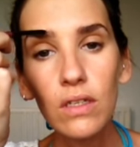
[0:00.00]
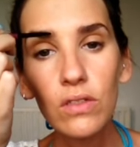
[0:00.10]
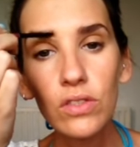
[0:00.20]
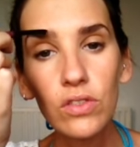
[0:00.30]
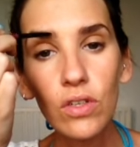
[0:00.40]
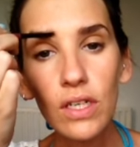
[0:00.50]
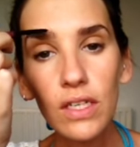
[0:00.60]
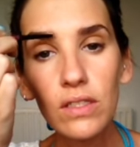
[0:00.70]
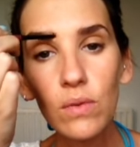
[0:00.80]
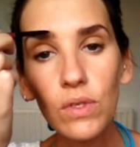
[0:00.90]
strongly,
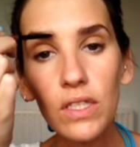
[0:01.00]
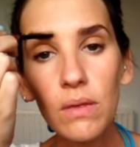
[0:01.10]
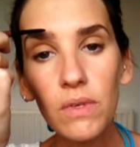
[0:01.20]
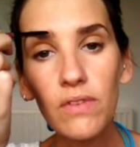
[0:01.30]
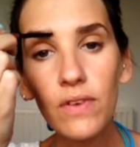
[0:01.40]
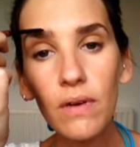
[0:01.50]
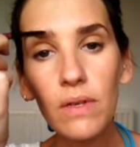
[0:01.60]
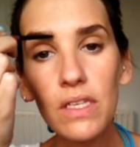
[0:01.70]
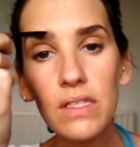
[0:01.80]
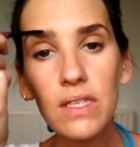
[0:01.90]
because I want to keep it
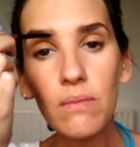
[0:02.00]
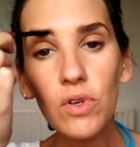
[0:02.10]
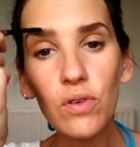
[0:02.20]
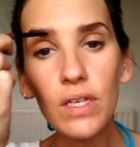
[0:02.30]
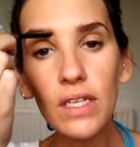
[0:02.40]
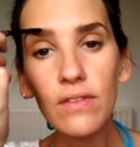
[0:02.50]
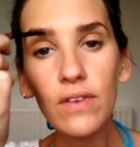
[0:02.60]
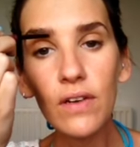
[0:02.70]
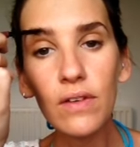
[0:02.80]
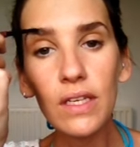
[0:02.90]
very summery and
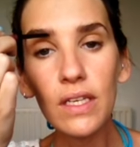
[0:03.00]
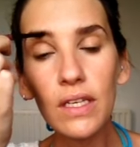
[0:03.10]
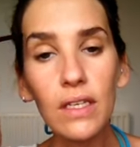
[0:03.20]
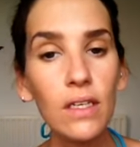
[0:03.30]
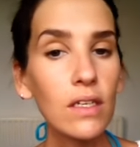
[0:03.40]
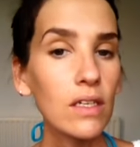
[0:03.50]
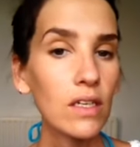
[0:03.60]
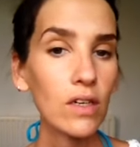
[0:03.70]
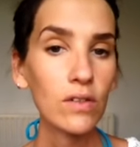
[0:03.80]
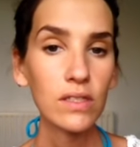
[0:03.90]
very, you
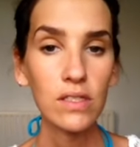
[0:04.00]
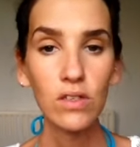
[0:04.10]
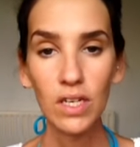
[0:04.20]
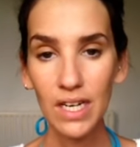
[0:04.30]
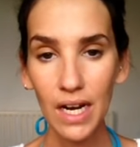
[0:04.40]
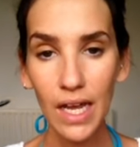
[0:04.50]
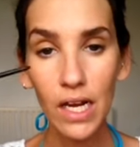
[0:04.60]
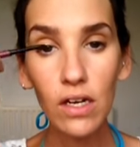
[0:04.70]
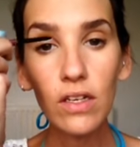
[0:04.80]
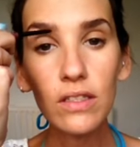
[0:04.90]
know, this is not a night
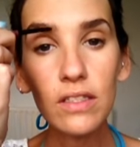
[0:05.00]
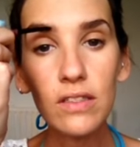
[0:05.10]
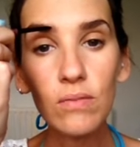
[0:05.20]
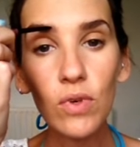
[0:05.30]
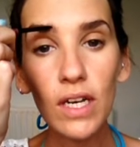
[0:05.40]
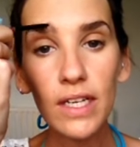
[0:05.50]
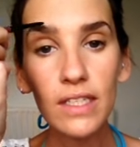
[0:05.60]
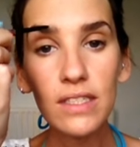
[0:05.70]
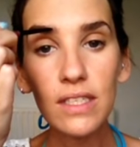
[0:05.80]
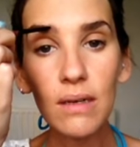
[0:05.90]
look, this is more like a
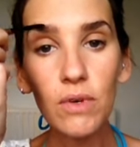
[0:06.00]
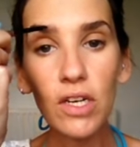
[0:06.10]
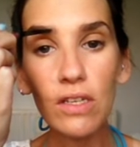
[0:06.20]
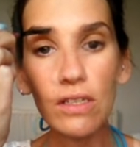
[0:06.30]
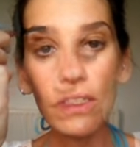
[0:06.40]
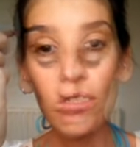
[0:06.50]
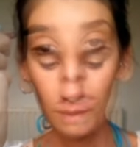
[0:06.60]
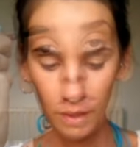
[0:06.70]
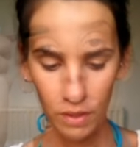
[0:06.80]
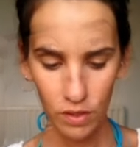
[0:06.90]
summer look. I'm
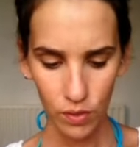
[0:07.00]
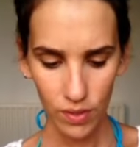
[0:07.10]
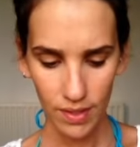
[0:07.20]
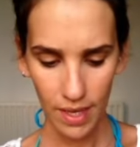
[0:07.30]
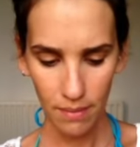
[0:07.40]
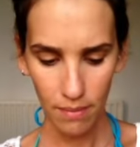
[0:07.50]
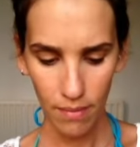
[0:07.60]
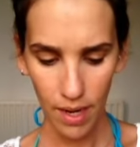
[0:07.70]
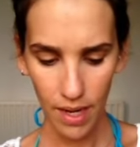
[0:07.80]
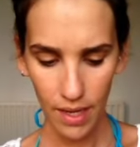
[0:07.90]
going to set
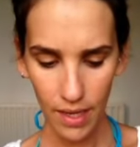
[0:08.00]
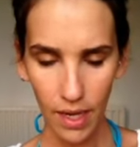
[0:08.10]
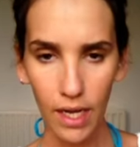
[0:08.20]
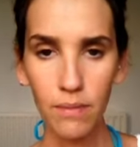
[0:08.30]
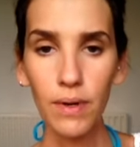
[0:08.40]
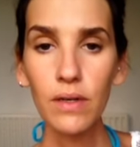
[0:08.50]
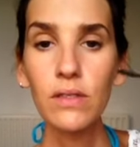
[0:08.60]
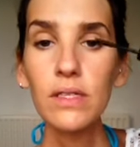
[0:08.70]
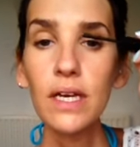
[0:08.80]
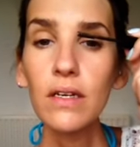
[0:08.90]
my
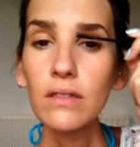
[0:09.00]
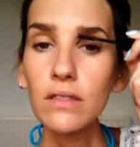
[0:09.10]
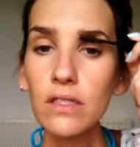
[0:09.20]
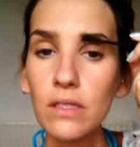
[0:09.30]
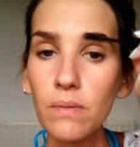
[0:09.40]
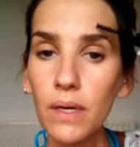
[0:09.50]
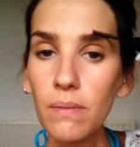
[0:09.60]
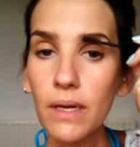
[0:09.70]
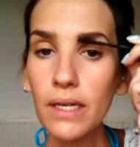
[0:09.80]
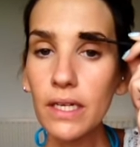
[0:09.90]
eyebrows now just by
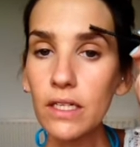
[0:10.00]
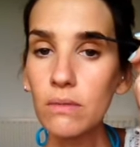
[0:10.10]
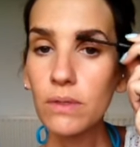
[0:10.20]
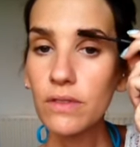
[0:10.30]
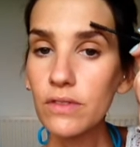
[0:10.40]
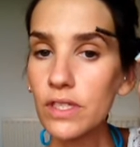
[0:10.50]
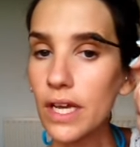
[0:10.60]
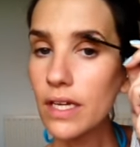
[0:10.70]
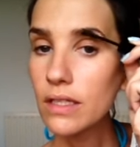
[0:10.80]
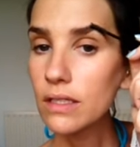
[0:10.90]
applying a little bit of
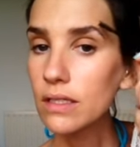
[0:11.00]
gel